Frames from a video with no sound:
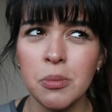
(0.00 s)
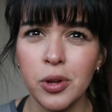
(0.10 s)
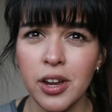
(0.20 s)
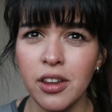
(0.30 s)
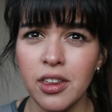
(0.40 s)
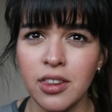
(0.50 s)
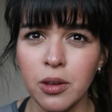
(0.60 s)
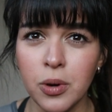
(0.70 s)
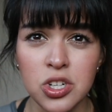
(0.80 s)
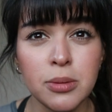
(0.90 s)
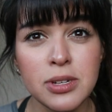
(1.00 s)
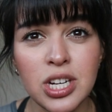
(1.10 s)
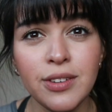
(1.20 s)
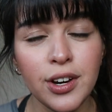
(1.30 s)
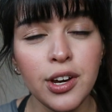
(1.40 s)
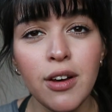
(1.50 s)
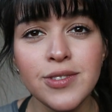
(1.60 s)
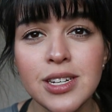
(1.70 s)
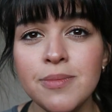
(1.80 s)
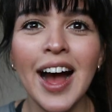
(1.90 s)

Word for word: put it in the washing machine very often.